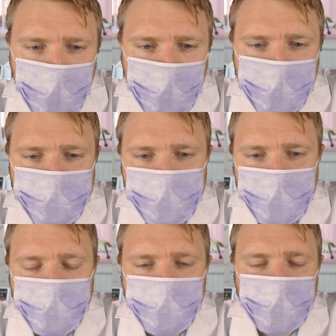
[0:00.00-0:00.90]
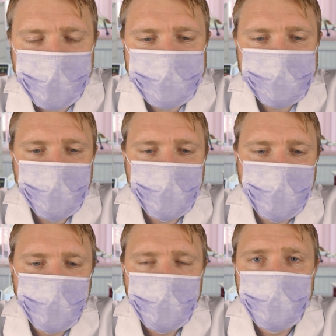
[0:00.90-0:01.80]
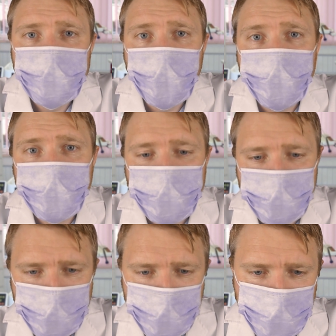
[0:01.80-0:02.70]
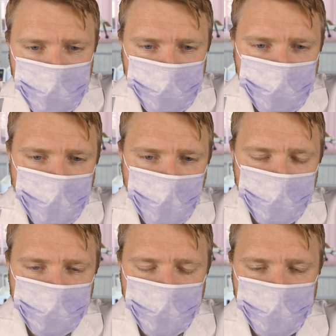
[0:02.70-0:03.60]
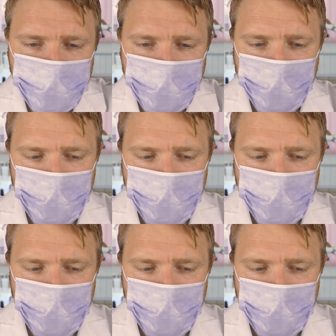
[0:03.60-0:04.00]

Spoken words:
I'm just going to place the top strip on first.